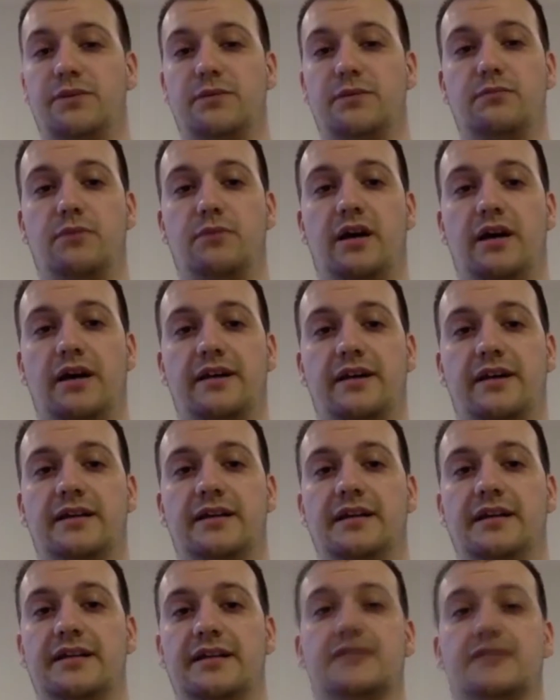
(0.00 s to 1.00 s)
mind
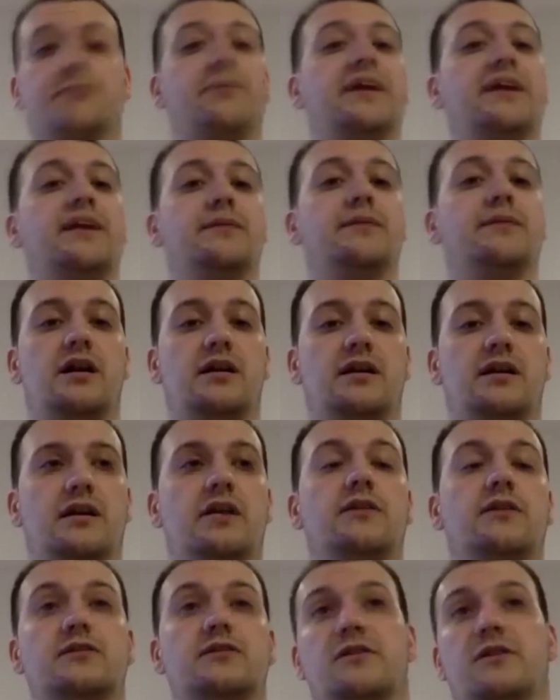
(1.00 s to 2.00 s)
is
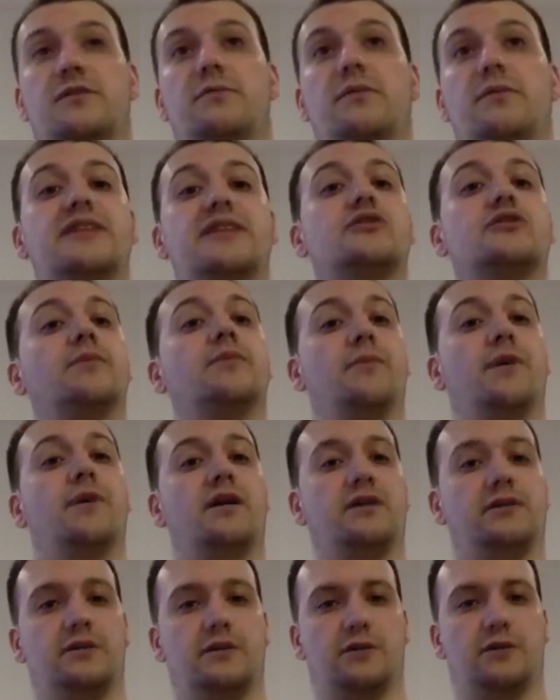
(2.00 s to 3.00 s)

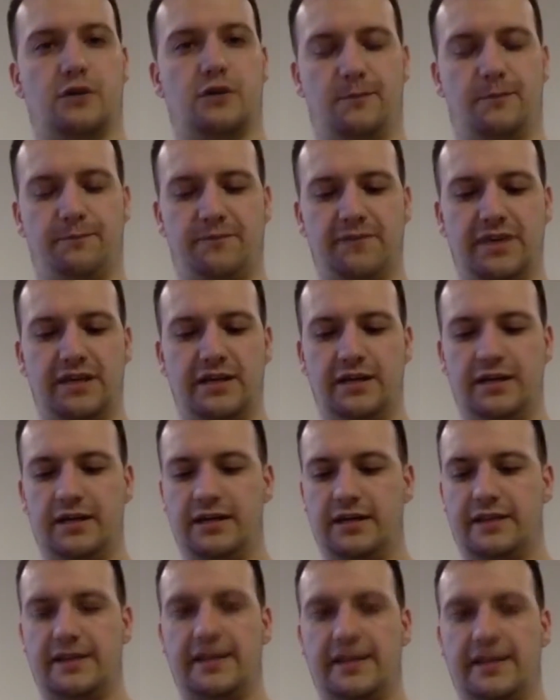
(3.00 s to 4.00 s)
moneysupermarket.com.
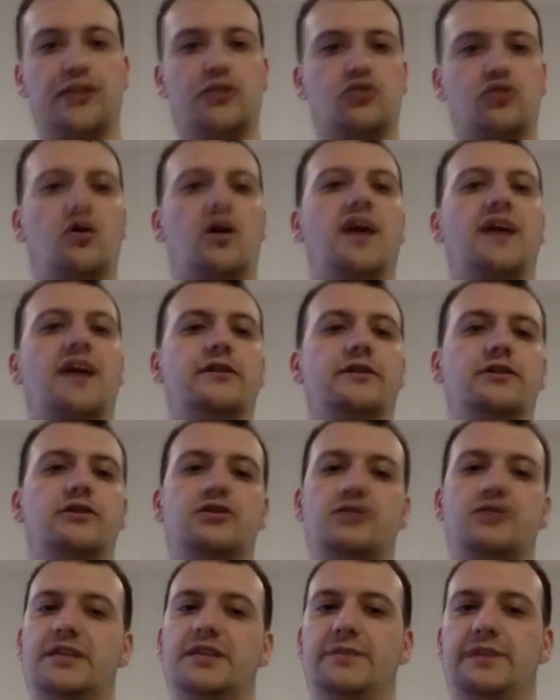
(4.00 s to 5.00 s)
They tried to use
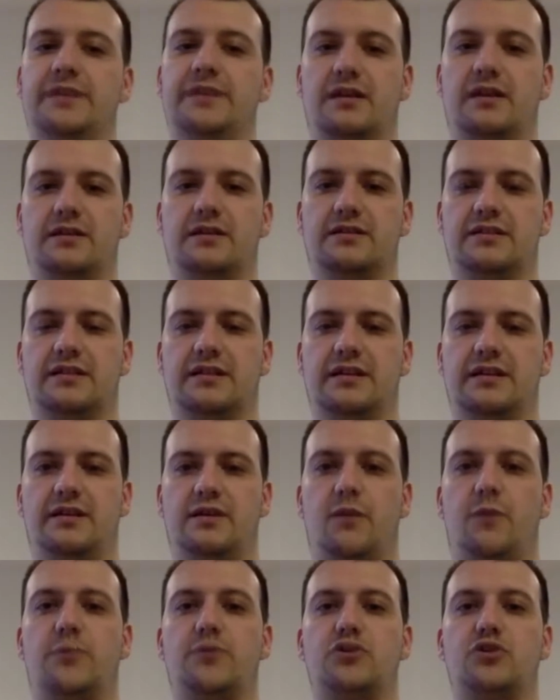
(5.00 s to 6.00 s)
GDPR as an
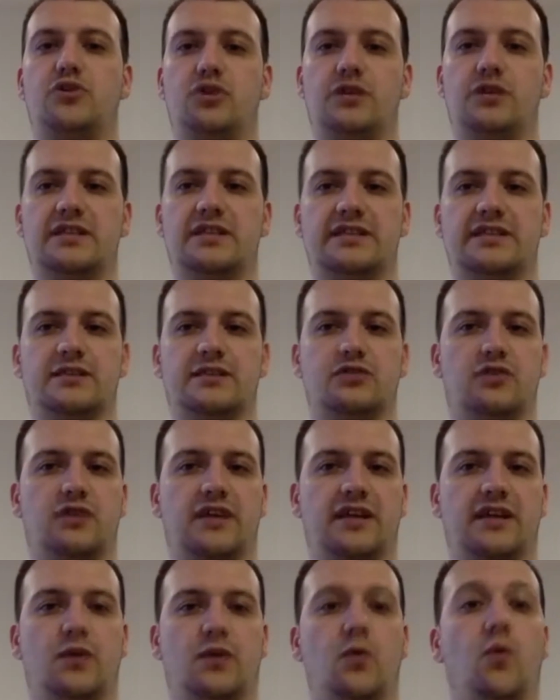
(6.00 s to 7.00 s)
opportunity to try
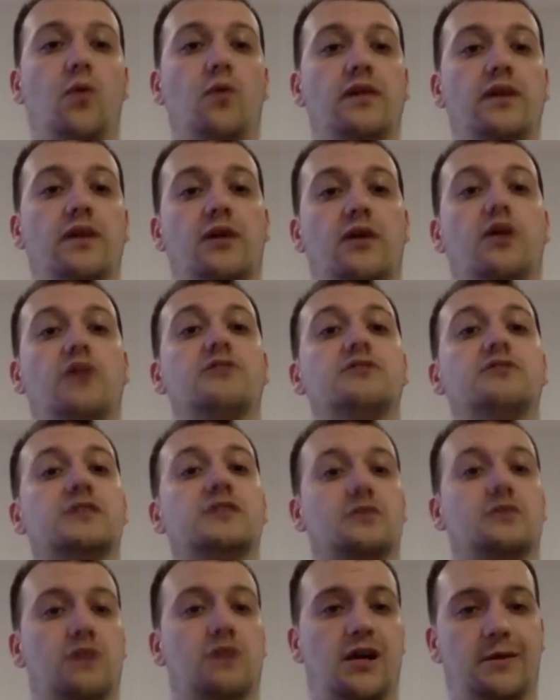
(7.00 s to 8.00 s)
and get all their
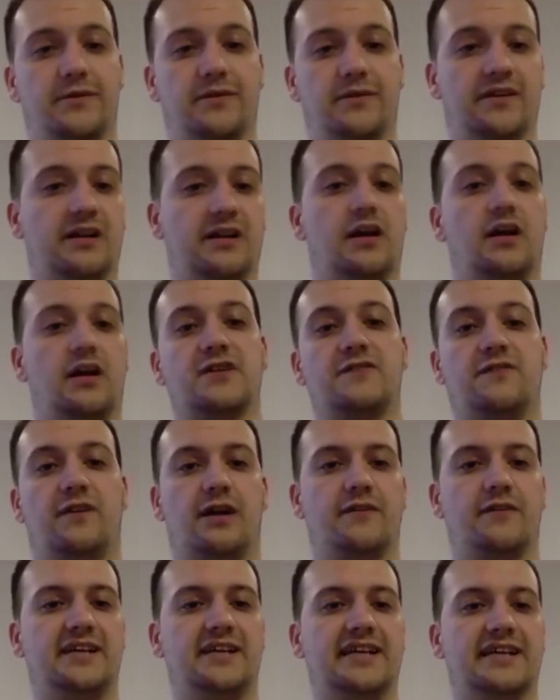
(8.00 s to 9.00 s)
unsubscribes for the last
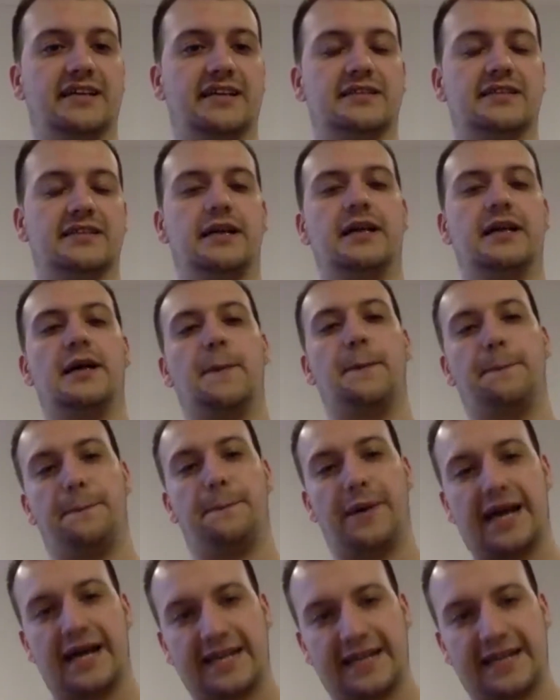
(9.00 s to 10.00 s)
5 years
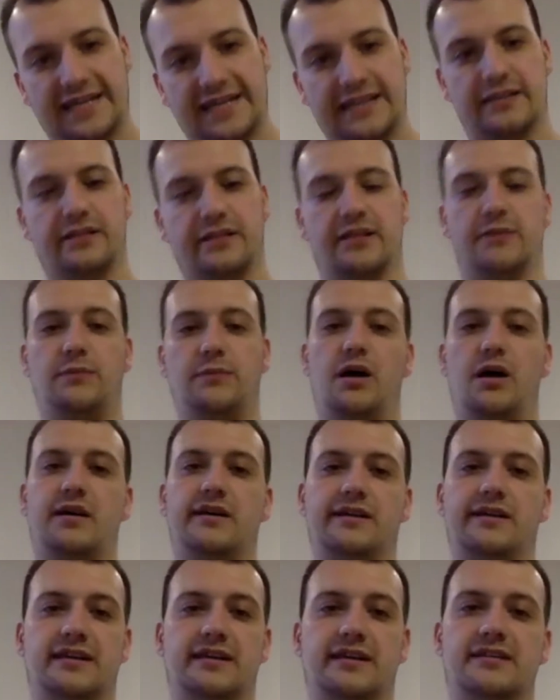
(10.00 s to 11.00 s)
back into the
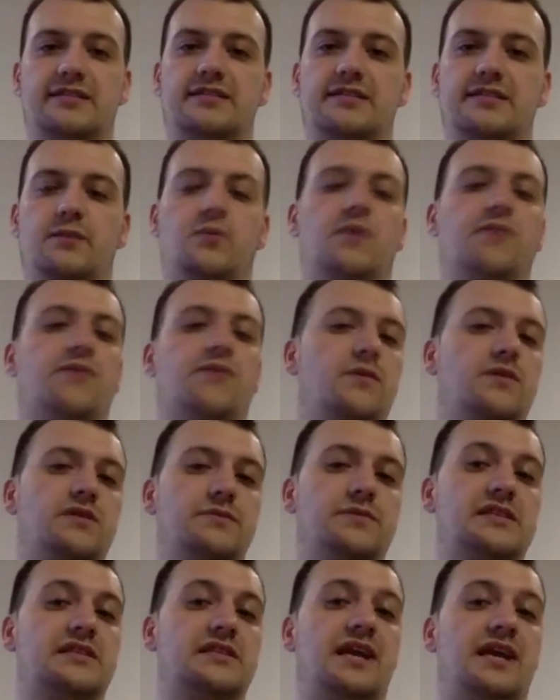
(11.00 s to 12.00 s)
marketing list. And whether it was a
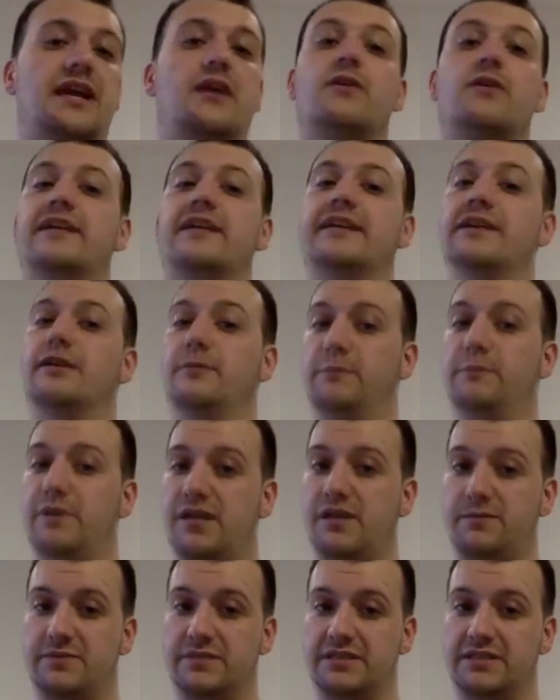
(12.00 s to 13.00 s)
mistake or they did it on
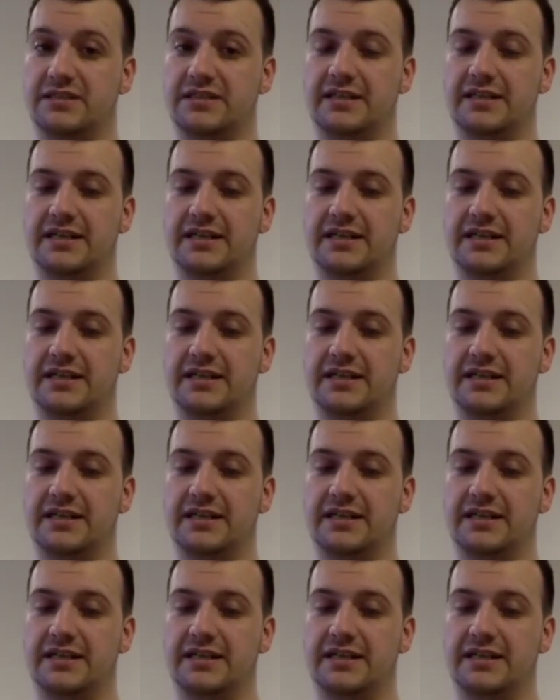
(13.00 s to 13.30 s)
purpose,